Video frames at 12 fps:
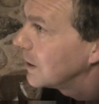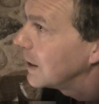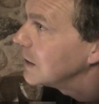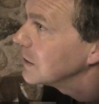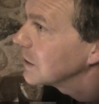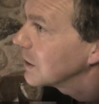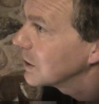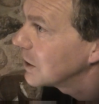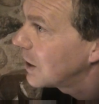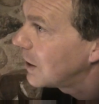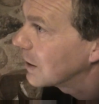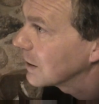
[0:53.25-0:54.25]
into the
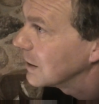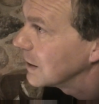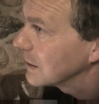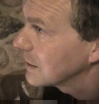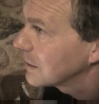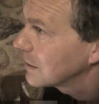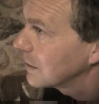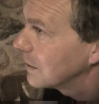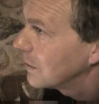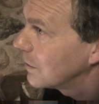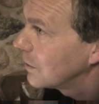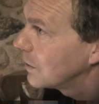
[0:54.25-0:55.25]
darkness,
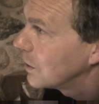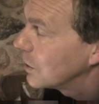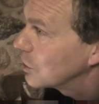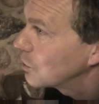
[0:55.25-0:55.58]
the